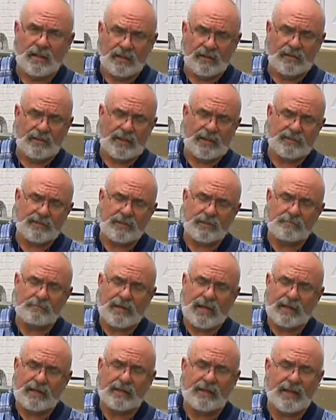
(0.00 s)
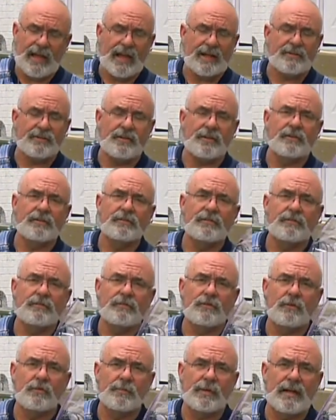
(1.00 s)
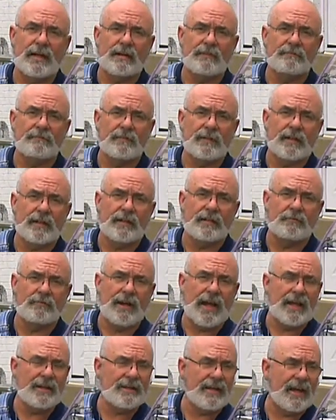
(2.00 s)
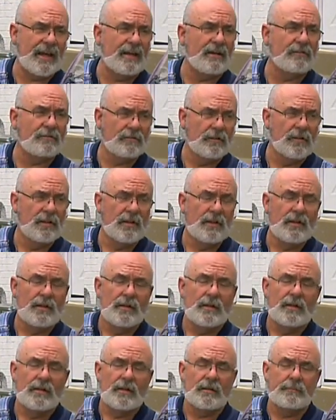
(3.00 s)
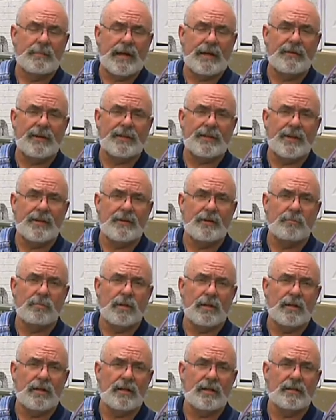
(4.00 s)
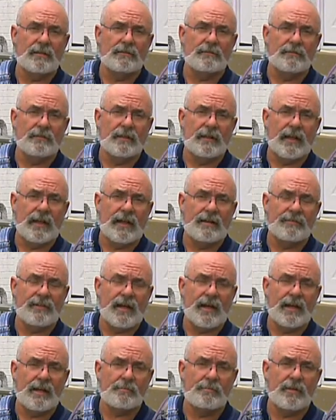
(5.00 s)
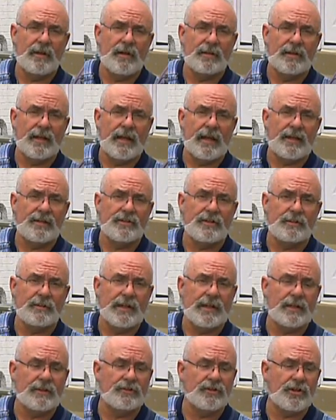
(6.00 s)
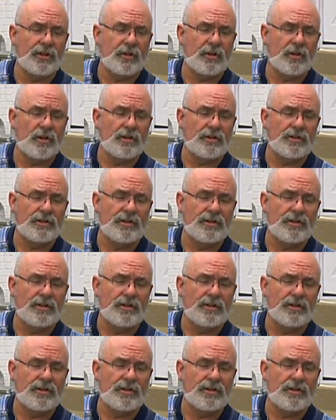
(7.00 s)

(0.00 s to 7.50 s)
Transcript: This is my connector for my rat tail battery tender plug, and I've got it plugged in so it can charge